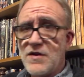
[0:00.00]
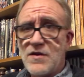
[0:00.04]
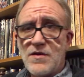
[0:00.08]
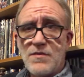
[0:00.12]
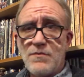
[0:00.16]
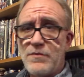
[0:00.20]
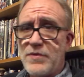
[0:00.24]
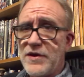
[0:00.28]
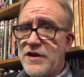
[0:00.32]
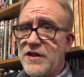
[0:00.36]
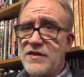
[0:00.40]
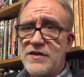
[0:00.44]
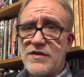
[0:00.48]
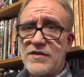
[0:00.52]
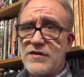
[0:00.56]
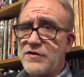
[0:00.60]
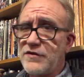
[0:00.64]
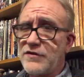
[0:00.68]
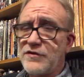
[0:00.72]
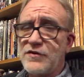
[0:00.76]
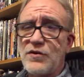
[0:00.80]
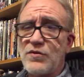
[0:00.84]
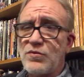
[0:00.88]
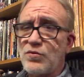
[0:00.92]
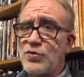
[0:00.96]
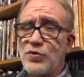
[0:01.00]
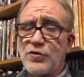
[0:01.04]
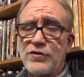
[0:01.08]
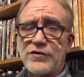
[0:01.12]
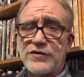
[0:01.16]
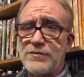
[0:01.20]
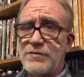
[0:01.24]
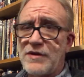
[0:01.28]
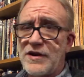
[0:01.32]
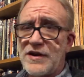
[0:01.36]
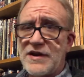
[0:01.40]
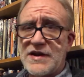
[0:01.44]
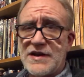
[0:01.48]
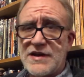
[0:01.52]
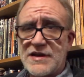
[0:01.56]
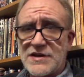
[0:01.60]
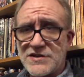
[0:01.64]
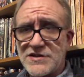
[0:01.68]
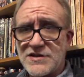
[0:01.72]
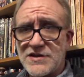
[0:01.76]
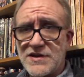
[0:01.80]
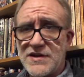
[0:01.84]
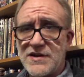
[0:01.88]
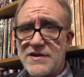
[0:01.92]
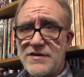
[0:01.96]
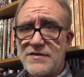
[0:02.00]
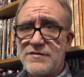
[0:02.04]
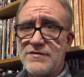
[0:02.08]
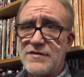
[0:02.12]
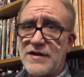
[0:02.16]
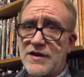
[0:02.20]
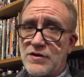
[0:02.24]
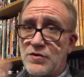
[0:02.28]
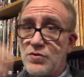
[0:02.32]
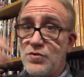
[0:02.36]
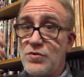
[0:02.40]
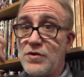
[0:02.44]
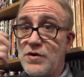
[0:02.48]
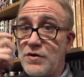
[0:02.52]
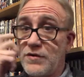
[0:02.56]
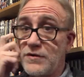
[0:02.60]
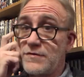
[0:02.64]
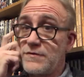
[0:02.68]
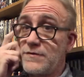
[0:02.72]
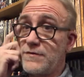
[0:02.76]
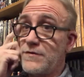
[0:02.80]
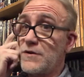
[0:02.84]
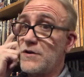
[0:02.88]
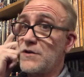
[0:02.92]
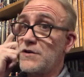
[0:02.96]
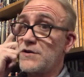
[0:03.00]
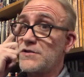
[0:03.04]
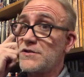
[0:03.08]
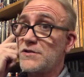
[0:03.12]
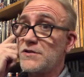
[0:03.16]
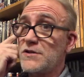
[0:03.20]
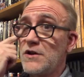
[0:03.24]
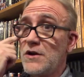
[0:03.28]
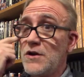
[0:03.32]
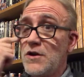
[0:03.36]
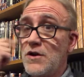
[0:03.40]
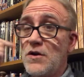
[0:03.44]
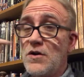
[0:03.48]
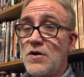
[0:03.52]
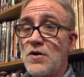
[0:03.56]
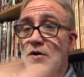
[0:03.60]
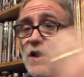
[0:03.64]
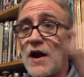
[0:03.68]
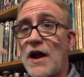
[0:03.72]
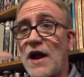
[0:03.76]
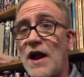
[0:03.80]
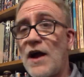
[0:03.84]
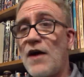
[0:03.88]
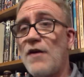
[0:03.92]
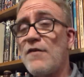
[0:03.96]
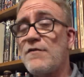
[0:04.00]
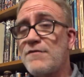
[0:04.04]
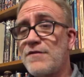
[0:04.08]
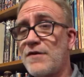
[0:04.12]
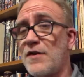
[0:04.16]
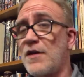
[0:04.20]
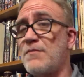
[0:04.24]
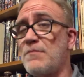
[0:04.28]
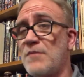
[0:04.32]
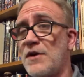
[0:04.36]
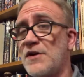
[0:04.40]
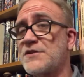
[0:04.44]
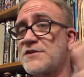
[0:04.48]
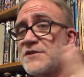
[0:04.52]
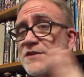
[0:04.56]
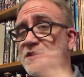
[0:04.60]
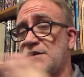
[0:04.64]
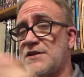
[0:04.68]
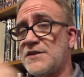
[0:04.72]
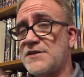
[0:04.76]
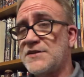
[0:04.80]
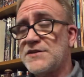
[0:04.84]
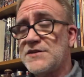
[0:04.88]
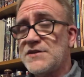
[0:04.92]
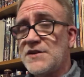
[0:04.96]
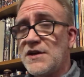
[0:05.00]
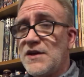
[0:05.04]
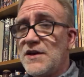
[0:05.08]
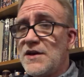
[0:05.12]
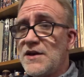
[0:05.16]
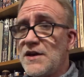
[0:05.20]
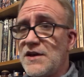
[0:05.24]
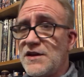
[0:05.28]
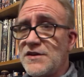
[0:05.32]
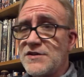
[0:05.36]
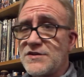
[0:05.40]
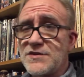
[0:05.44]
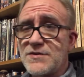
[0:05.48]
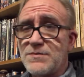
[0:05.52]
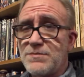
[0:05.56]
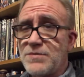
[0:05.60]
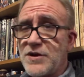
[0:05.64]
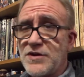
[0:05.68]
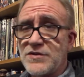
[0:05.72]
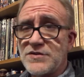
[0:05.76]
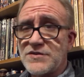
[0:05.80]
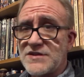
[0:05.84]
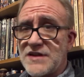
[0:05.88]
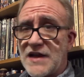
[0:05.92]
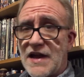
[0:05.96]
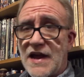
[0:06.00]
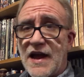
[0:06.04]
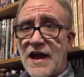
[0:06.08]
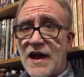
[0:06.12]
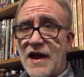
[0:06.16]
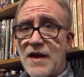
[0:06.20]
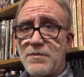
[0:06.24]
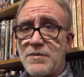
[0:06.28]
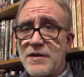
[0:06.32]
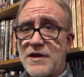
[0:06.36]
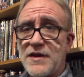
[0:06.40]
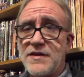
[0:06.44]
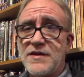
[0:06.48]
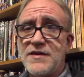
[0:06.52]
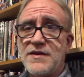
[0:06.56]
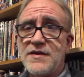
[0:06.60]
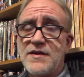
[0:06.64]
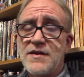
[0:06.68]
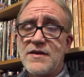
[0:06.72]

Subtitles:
But there's no rules about initiative, like who goes first, or how very much of this is supposed to happen.